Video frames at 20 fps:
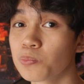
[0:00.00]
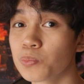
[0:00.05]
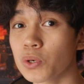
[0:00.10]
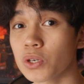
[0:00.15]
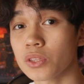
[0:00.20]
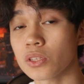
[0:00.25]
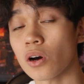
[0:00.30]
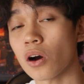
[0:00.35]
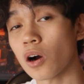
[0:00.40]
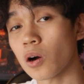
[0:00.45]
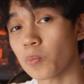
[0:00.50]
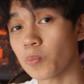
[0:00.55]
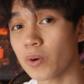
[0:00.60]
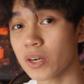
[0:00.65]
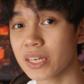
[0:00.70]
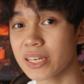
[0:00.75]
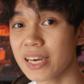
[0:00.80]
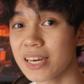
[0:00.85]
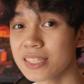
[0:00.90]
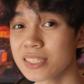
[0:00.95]
put up
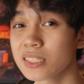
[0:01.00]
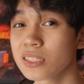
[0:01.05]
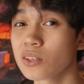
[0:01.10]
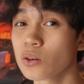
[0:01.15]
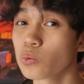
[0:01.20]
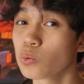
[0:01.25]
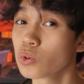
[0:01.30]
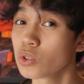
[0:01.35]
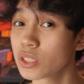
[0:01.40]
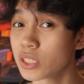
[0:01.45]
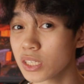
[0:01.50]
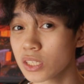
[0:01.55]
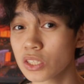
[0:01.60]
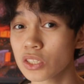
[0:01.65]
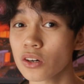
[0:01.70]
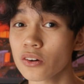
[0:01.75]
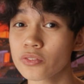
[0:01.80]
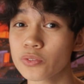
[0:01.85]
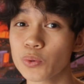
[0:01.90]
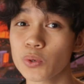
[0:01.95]
against the Wooting
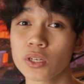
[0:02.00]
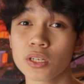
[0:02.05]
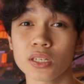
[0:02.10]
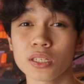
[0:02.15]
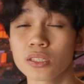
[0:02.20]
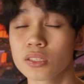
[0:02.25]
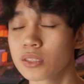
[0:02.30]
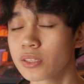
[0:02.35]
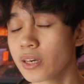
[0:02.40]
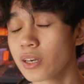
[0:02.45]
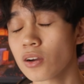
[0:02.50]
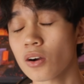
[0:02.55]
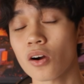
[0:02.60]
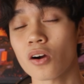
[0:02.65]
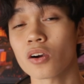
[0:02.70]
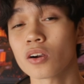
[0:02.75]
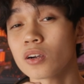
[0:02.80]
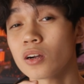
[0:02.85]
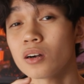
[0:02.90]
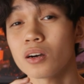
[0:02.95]
software because they
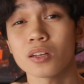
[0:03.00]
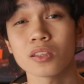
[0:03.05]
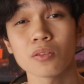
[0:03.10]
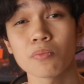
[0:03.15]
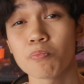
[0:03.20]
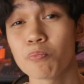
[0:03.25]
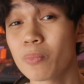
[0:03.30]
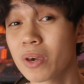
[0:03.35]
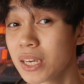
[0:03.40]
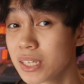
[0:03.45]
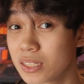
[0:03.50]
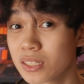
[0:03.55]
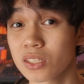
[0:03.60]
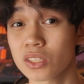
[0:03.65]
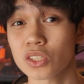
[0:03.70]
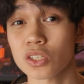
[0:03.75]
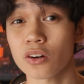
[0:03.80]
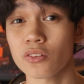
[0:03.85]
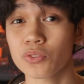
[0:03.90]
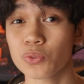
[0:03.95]
are an amazing
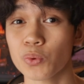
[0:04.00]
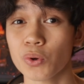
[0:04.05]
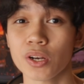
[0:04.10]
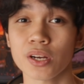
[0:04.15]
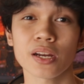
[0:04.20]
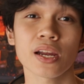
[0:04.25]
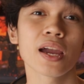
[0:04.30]
software.